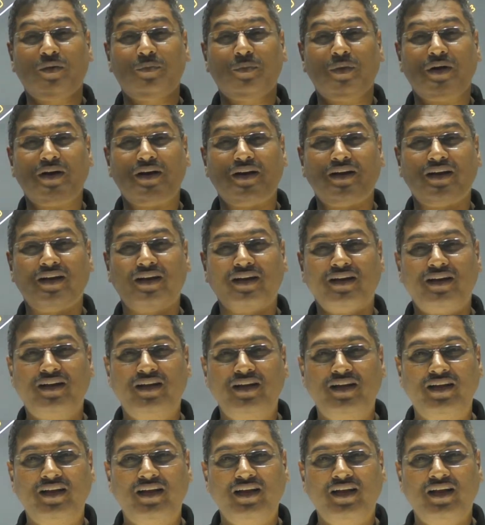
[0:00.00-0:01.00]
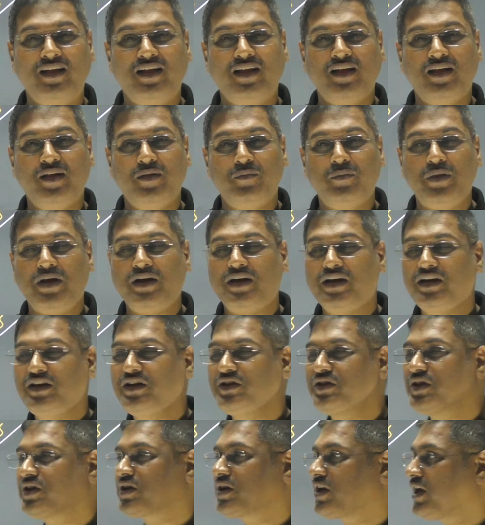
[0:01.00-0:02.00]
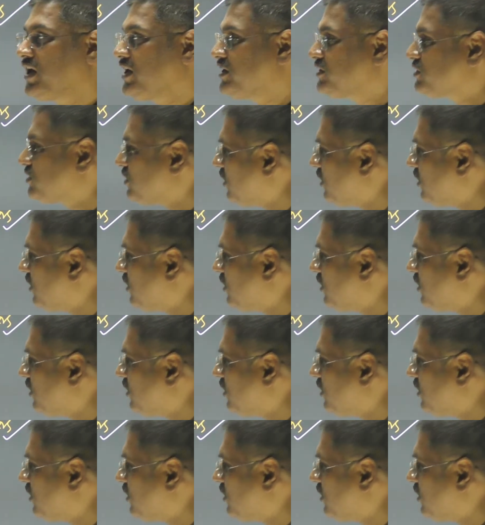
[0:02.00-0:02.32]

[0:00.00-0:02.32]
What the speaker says: para. But it is a case